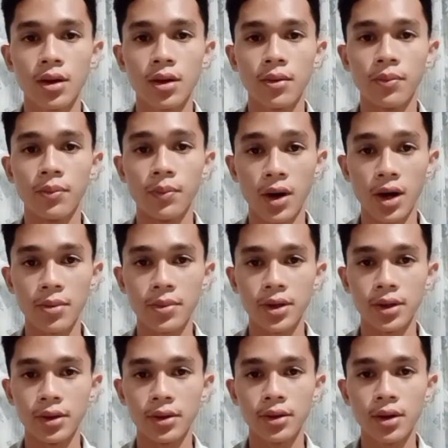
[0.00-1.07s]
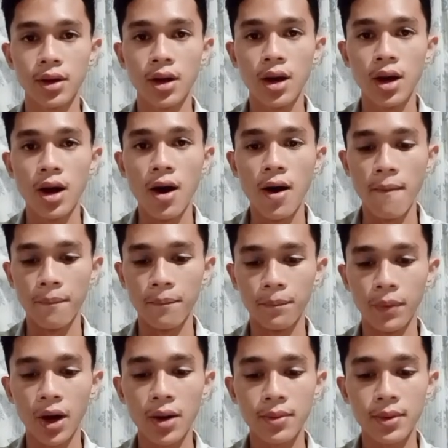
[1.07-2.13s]
Farming.
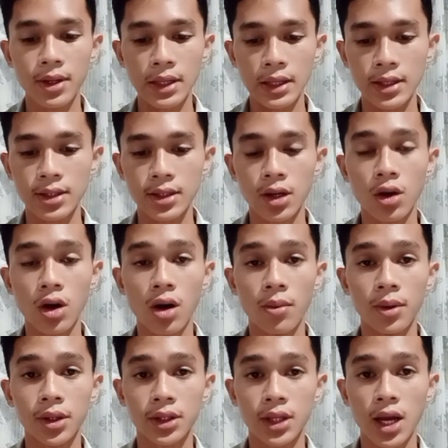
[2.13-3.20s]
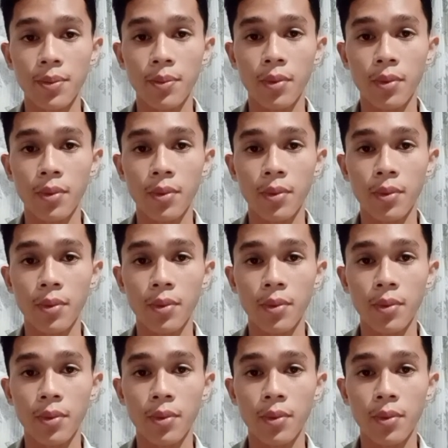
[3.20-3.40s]
Farming is a common type of